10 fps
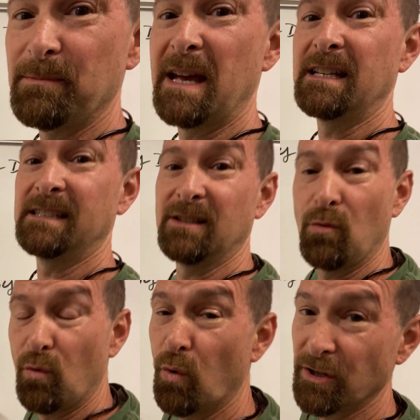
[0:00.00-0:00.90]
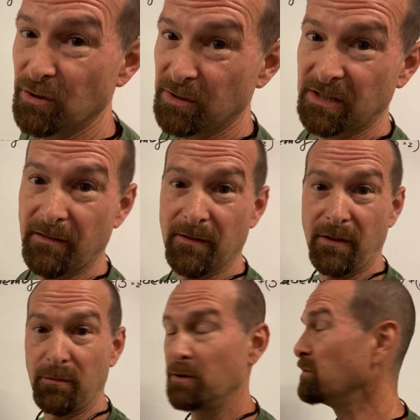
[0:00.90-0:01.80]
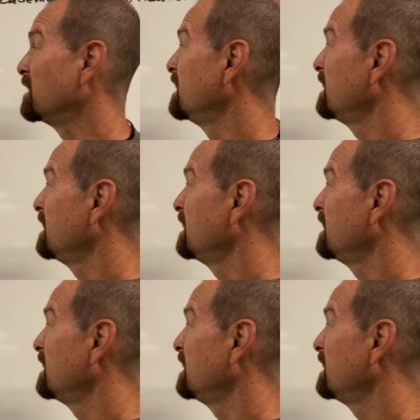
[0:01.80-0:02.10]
matters what you suffer through.